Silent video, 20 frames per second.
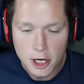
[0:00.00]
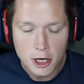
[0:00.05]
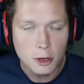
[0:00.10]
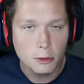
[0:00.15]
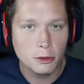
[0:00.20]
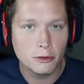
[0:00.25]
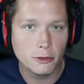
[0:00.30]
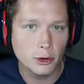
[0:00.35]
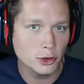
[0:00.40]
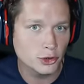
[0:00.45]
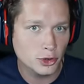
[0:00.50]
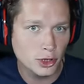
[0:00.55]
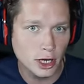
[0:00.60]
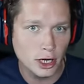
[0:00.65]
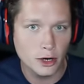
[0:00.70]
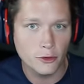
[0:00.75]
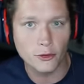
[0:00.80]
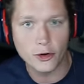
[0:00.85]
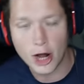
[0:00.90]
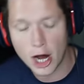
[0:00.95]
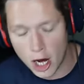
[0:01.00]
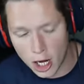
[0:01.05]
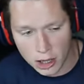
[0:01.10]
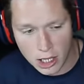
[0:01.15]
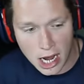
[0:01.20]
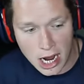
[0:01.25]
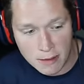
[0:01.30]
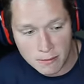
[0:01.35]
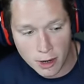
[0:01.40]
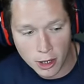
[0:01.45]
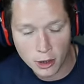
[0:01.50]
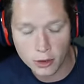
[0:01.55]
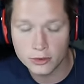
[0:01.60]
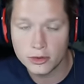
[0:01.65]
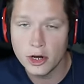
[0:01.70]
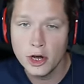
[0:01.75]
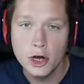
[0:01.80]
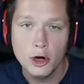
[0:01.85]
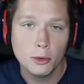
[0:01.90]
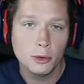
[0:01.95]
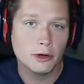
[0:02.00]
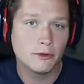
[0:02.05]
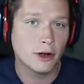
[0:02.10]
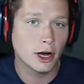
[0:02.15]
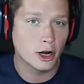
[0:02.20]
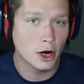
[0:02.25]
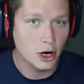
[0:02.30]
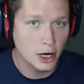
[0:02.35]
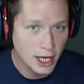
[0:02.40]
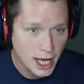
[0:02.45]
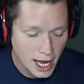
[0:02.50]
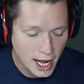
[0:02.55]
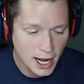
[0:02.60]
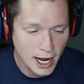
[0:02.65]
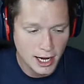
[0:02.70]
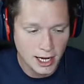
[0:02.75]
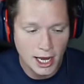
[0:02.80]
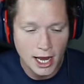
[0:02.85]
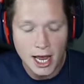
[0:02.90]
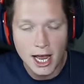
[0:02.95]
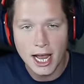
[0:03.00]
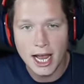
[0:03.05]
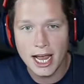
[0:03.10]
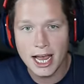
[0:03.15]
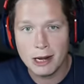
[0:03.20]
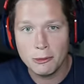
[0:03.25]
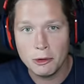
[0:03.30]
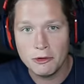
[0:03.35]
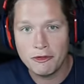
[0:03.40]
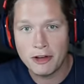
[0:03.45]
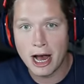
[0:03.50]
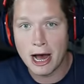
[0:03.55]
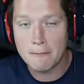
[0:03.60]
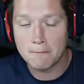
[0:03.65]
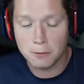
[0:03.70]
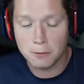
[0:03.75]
We've also got different online modes, we've got arcade, and we've got